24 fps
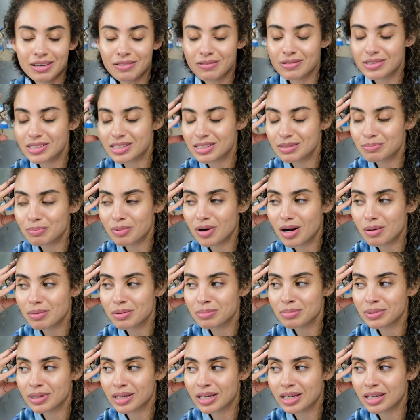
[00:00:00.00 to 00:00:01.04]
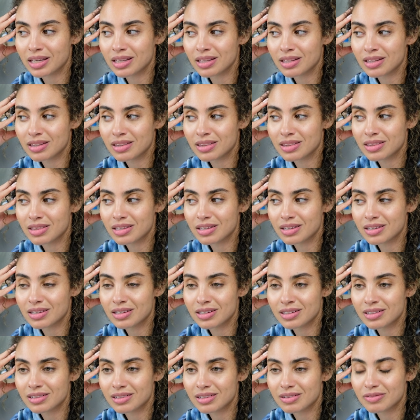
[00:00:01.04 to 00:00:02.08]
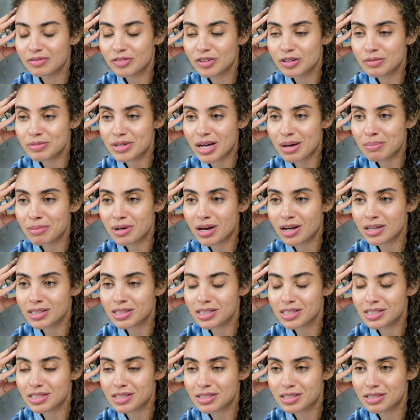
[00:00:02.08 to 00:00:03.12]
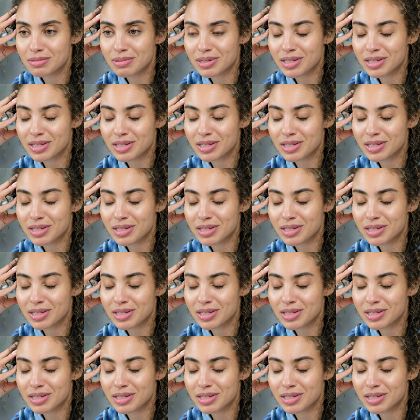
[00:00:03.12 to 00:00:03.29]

it was probably the Confirmed app gods listening to